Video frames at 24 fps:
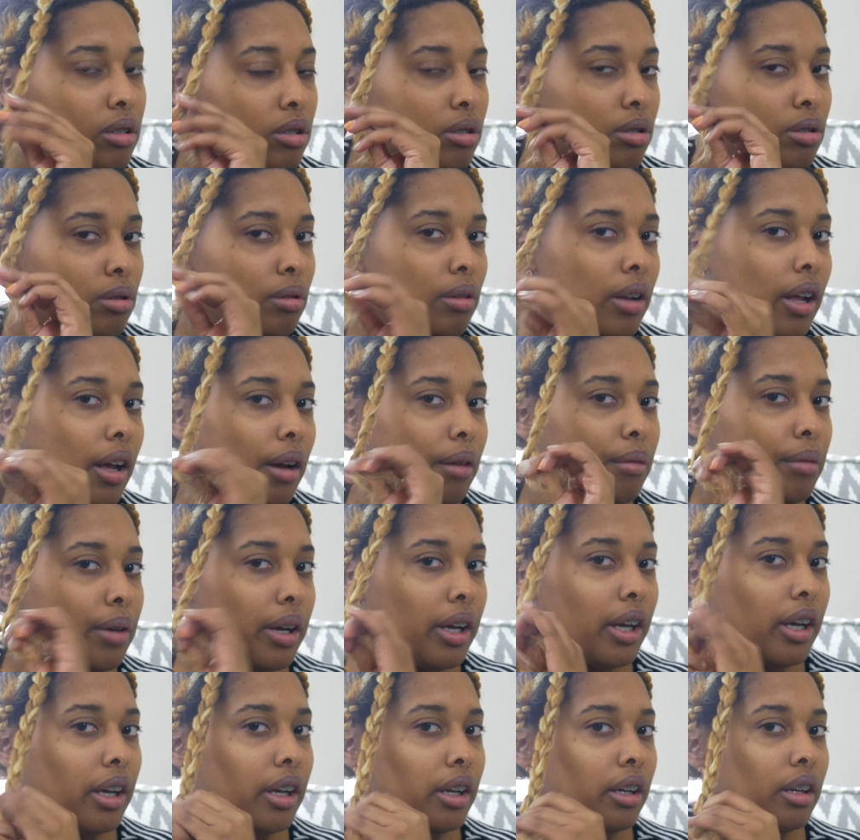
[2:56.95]
So that
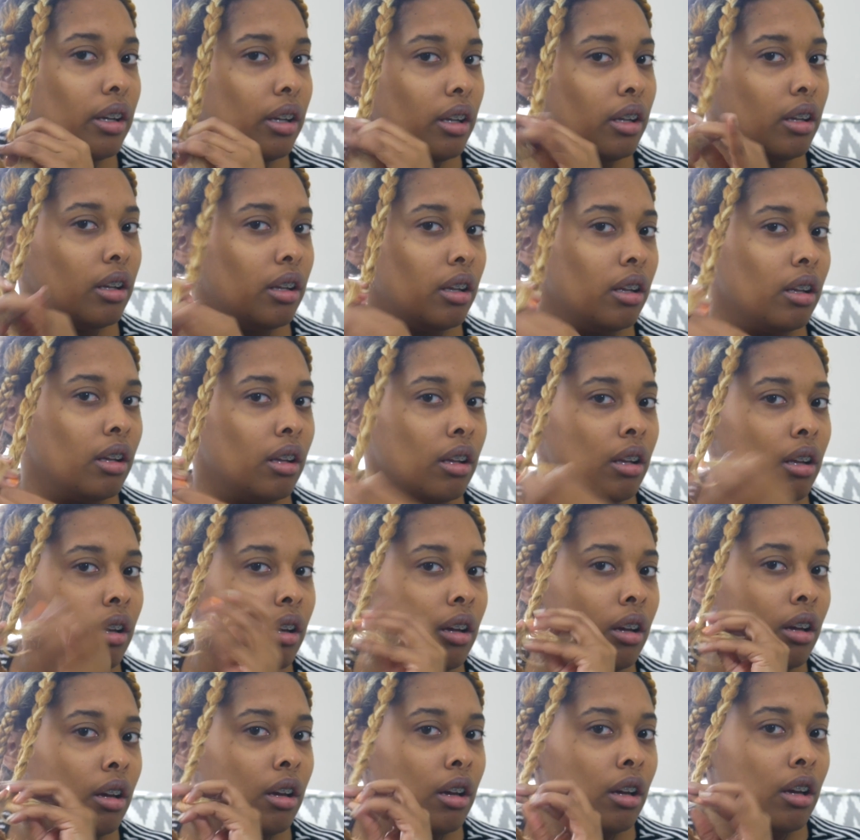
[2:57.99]
way
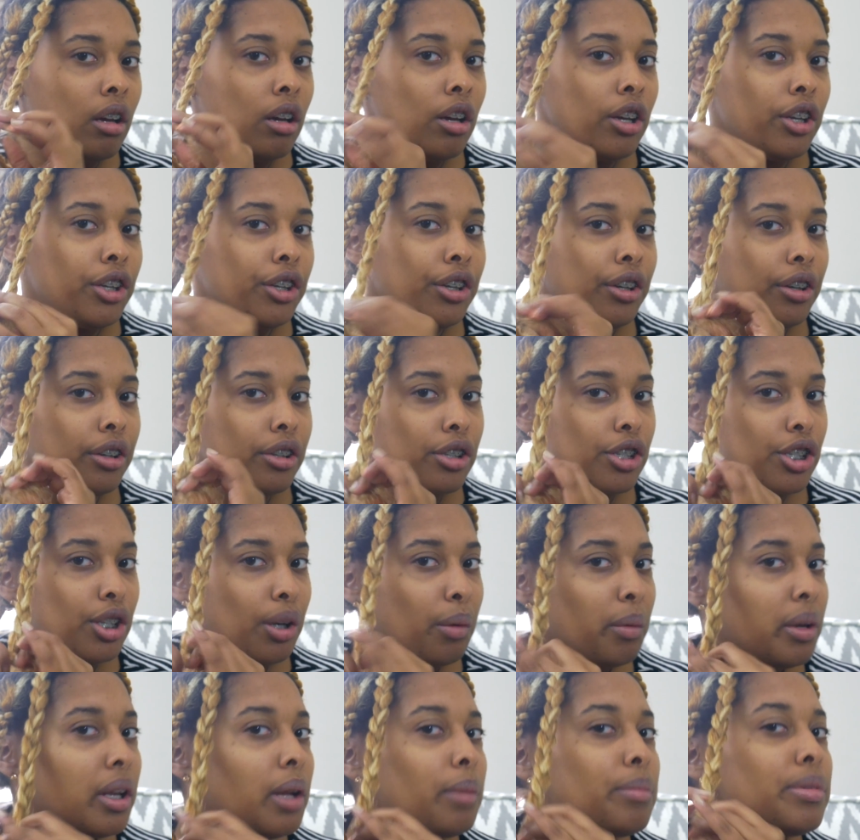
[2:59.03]
you're
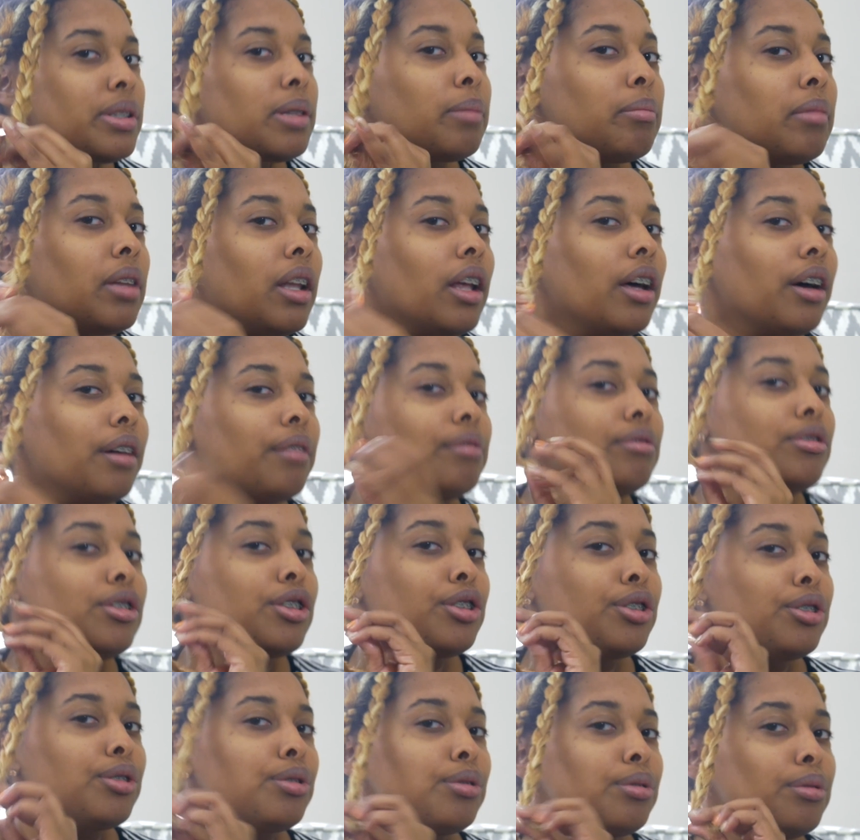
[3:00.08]
showing them some love
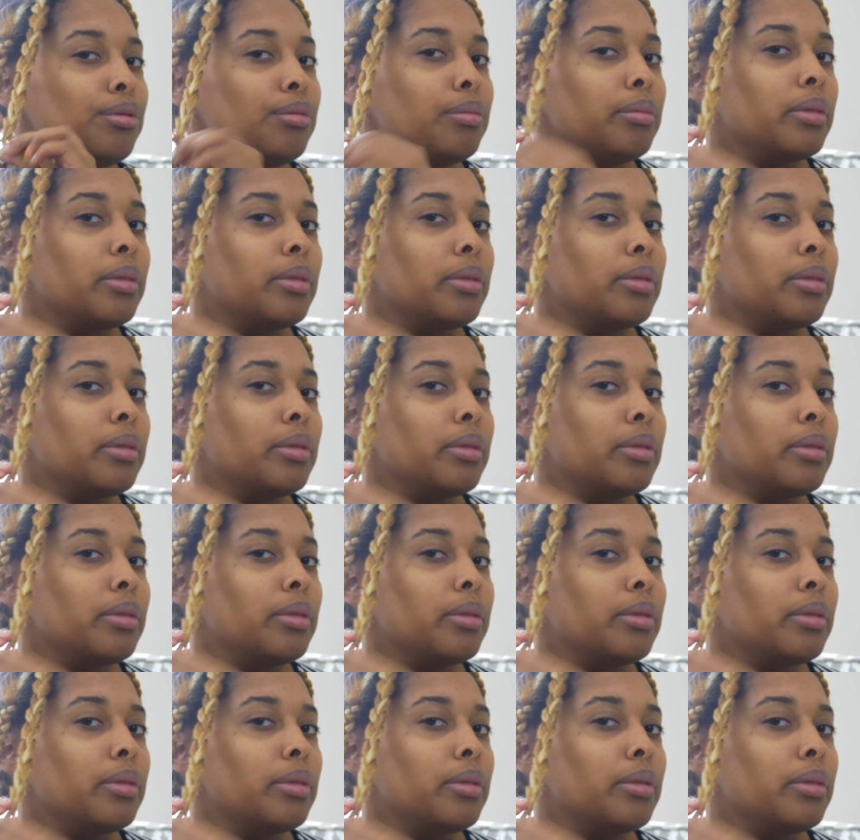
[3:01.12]
too,